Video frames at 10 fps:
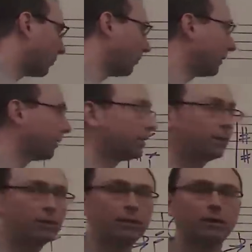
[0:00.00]
chord,
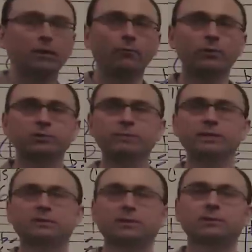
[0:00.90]
which
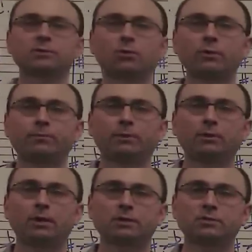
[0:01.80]
means that this chord
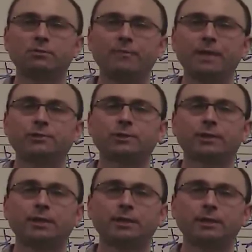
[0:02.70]
belongs to a major
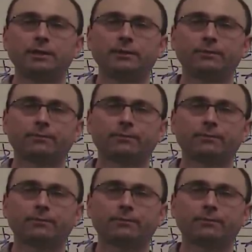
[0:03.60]
key.